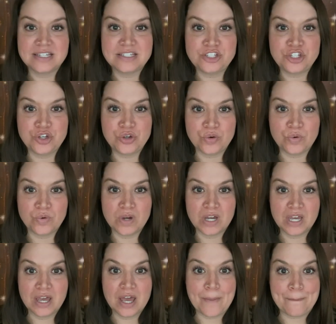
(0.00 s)
to
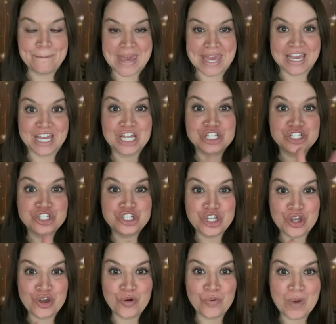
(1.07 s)
make
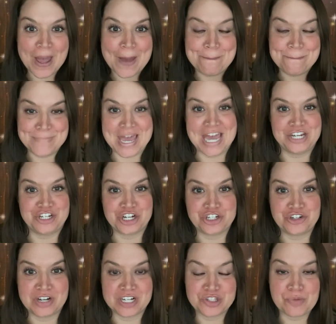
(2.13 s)
2 magic tricks.